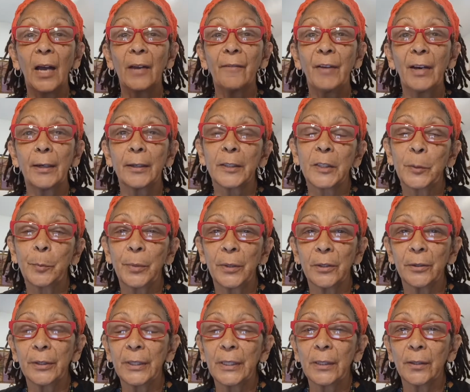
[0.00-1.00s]
I've had
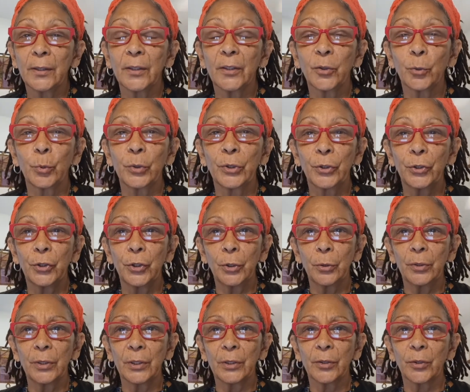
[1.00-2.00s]
experiences with
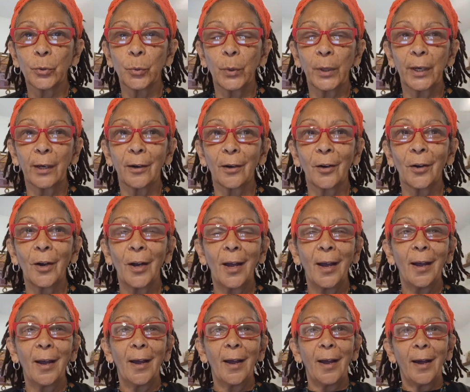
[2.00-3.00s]
students where
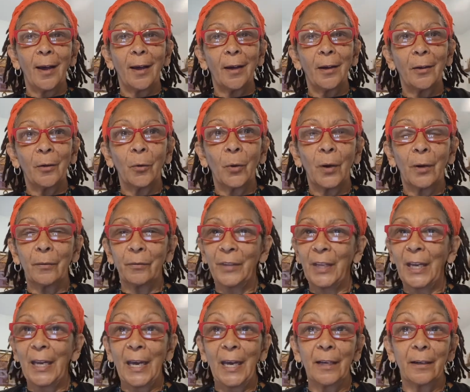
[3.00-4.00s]
they
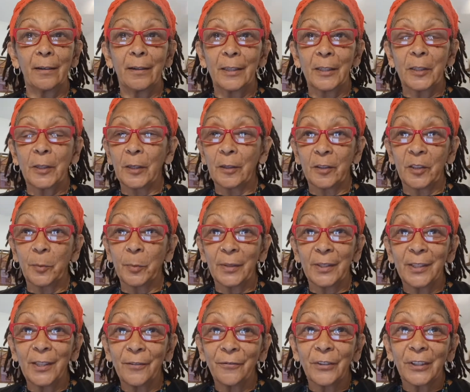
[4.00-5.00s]
had a
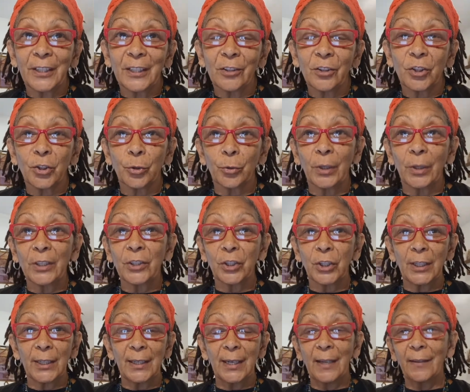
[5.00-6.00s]
specific
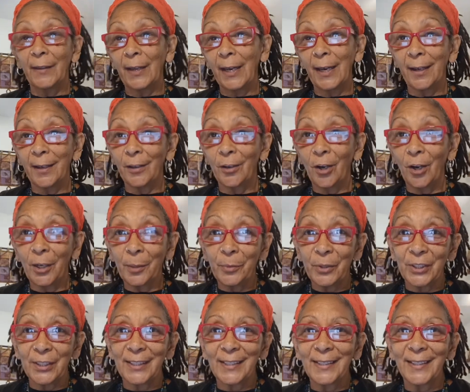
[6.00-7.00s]
instruction and they had an
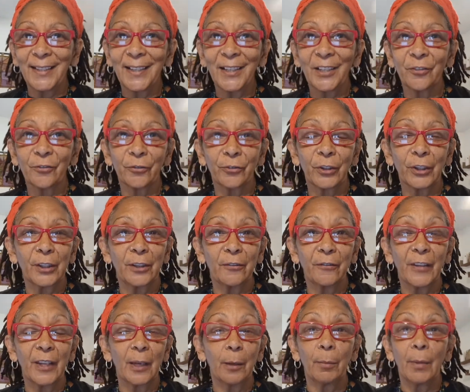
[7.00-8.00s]
object sitting in front of
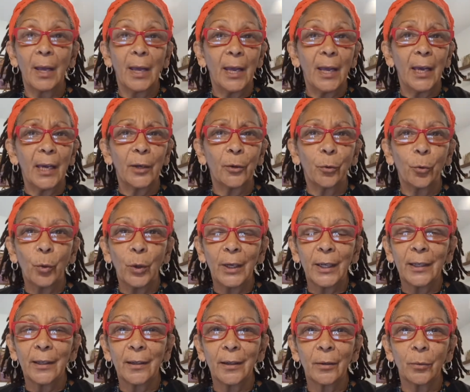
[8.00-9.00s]
them, and
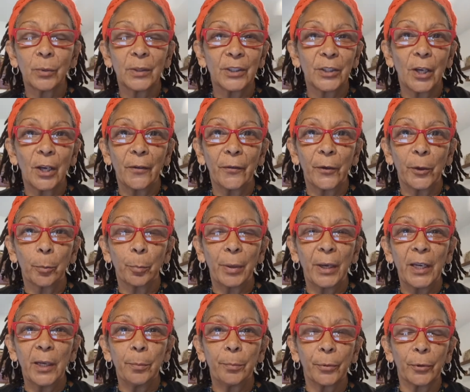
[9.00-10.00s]
what was on their
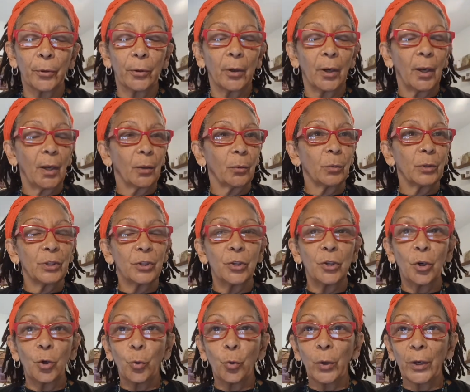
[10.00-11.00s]
paper was
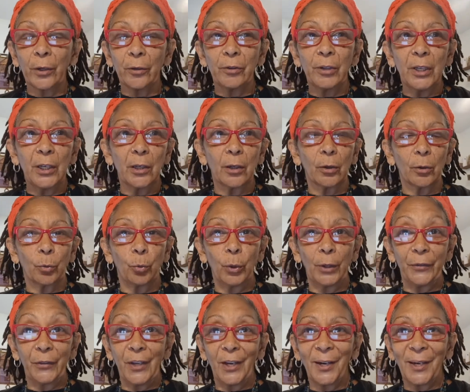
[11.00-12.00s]
nowhere near what
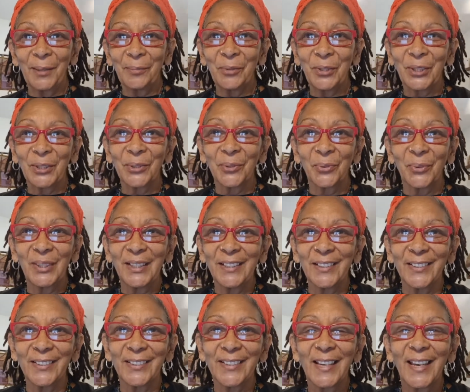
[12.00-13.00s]
the object
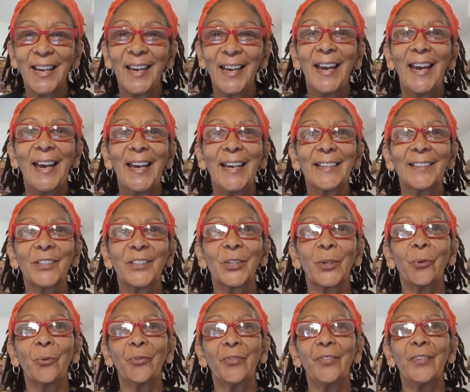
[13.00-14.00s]
was. And
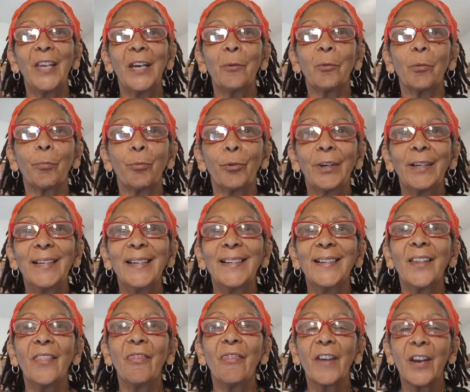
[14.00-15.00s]
so they were bringing
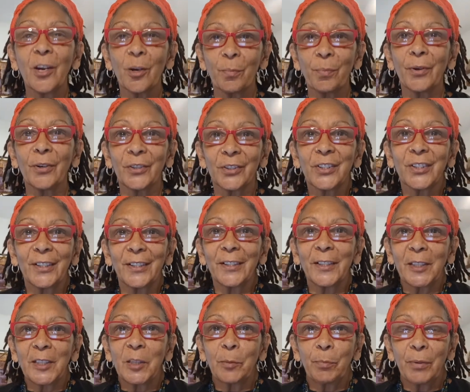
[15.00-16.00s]
in their personal
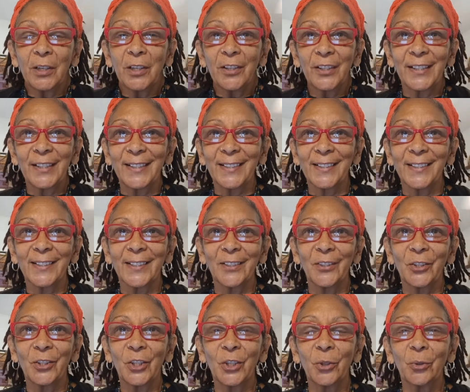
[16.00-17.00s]
experience
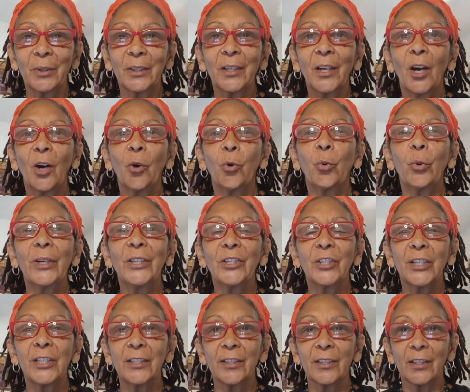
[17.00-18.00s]
into it, which
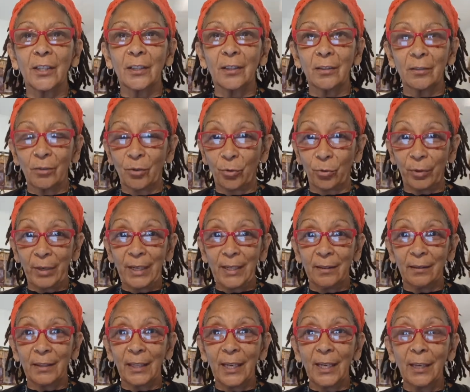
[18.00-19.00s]
is a great
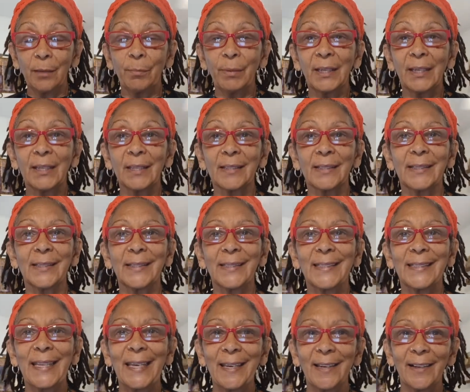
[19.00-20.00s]
thing, because
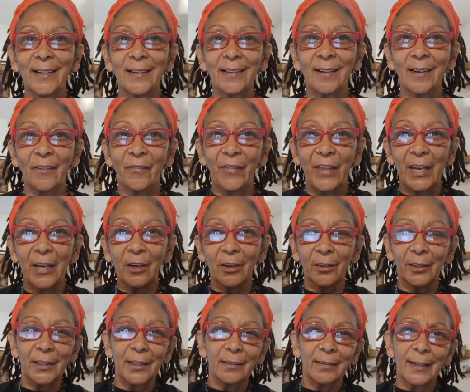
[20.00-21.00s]
then they are
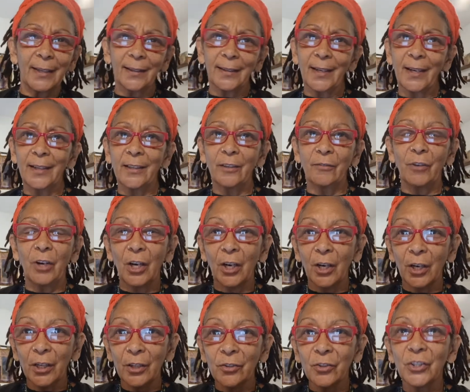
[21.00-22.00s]
in that kind of
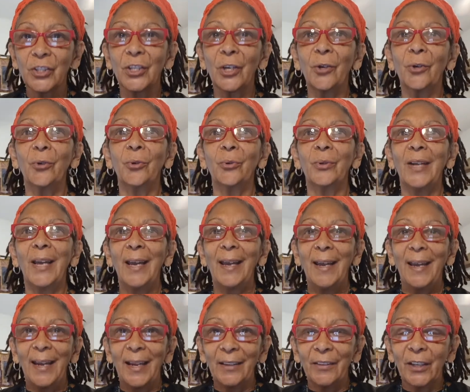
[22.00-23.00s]
art zone
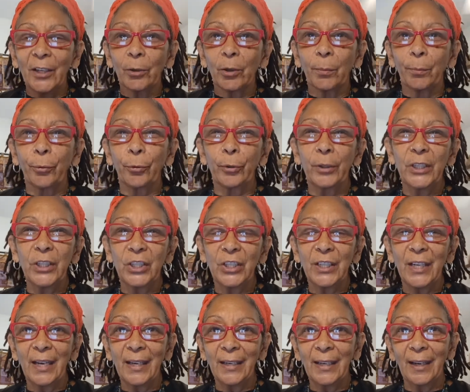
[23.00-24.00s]
and they're
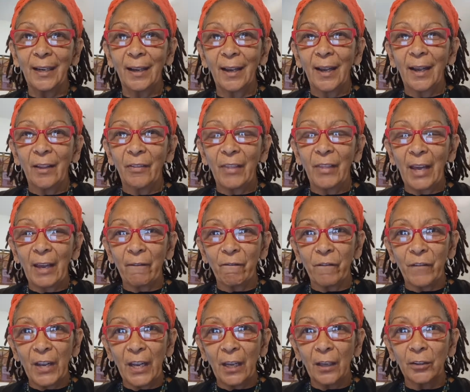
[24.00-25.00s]
appreciating that
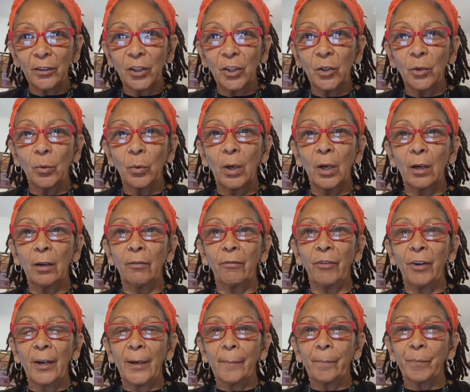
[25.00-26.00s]
value of
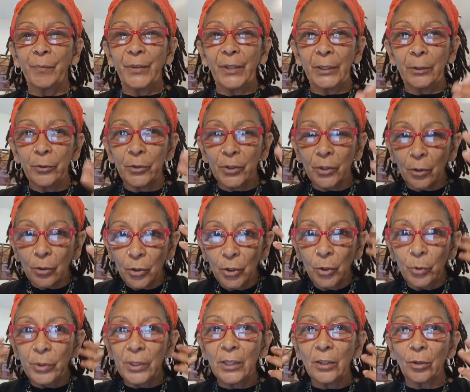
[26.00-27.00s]
those,
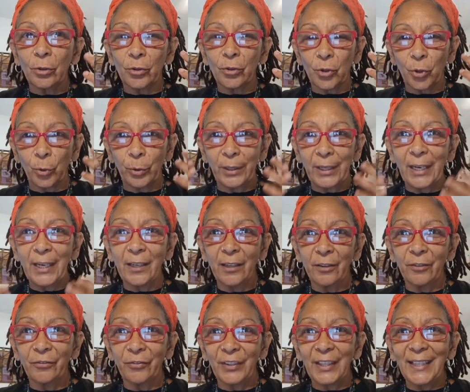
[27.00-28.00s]
using those creative
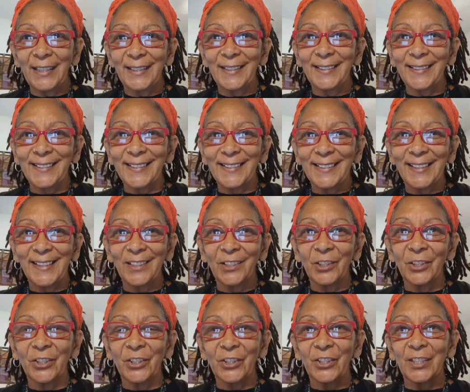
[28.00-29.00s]
thinking
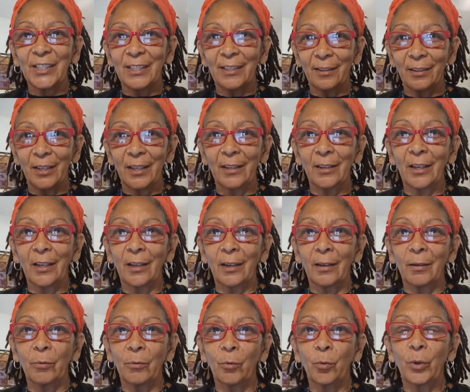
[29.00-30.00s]
skills
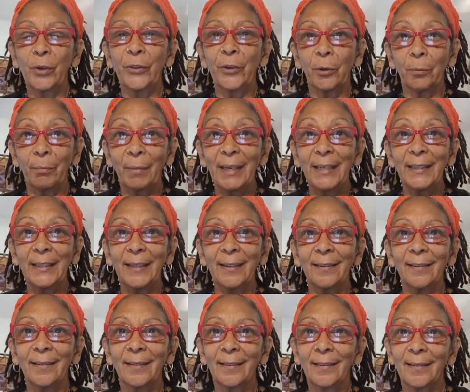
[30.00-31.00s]
when they're making
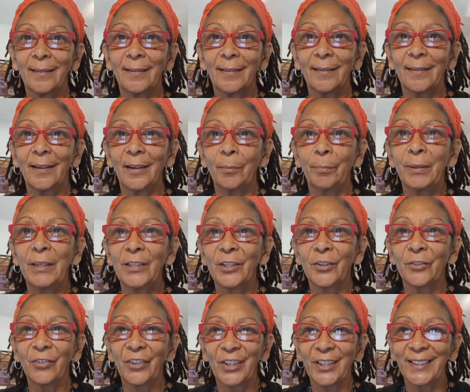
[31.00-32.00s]
a piece
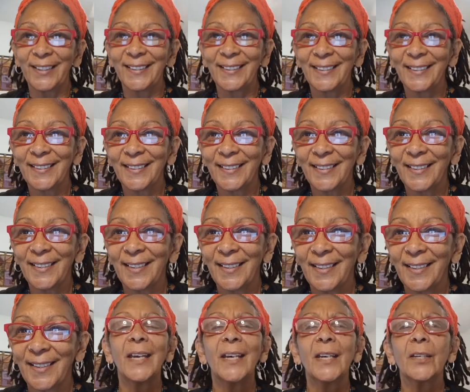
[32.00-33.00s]
of art.
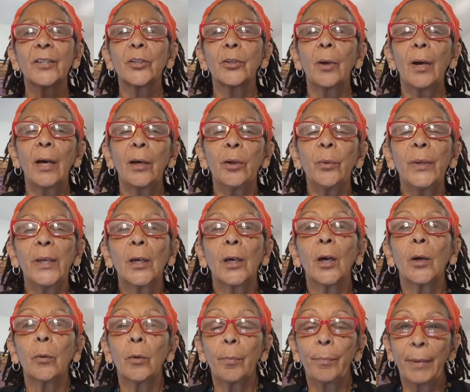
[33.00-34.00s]
So how do we
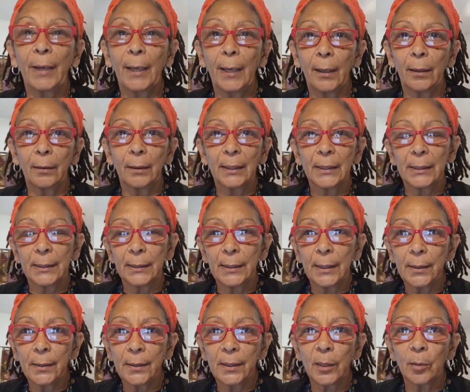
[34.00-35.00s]
go about
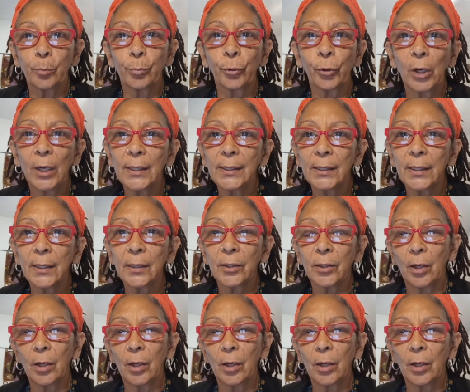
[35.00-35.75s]
assessing process